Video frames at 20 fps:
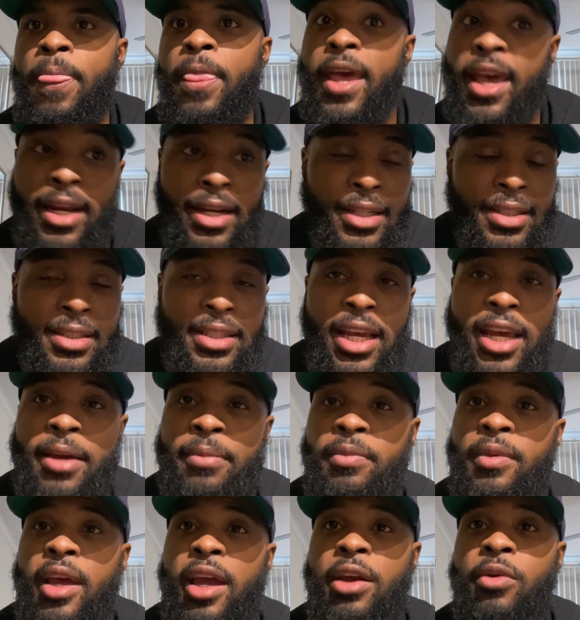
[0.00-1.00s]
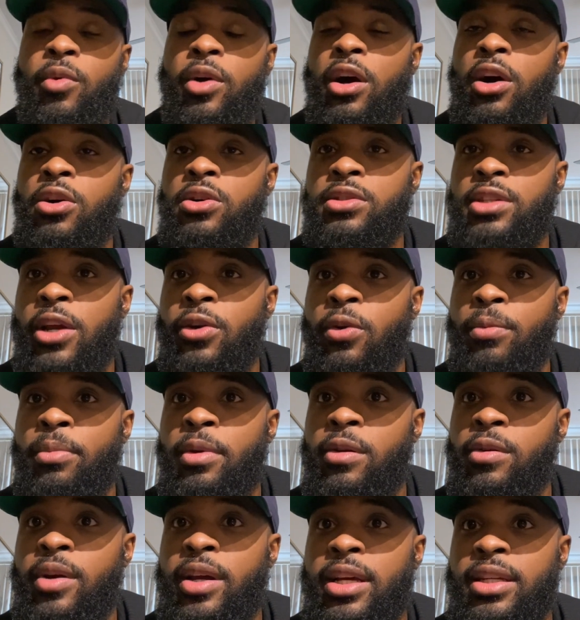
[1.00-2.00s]
And the same thing with Jose
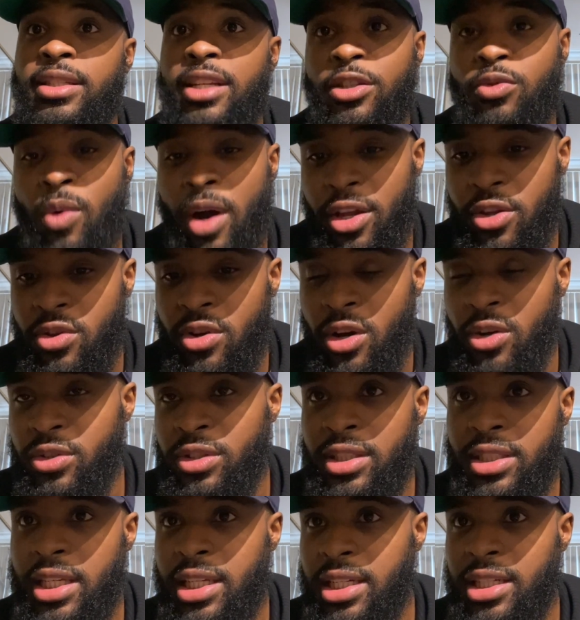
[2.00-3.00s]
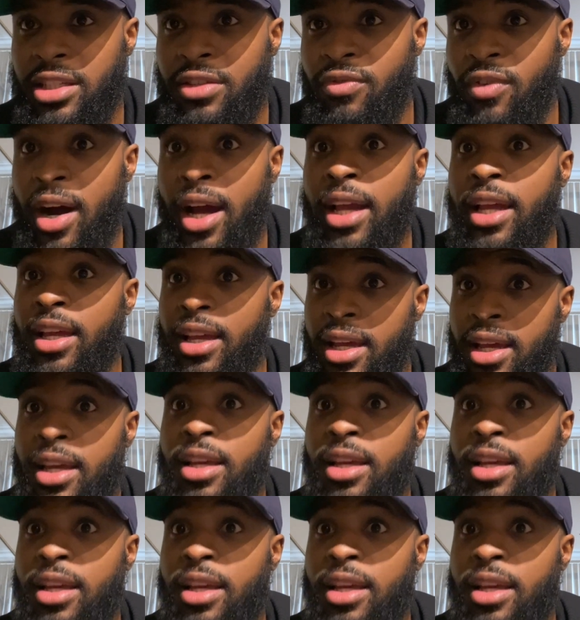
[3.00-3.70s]
Ramirez. That's why you're going to see this fight.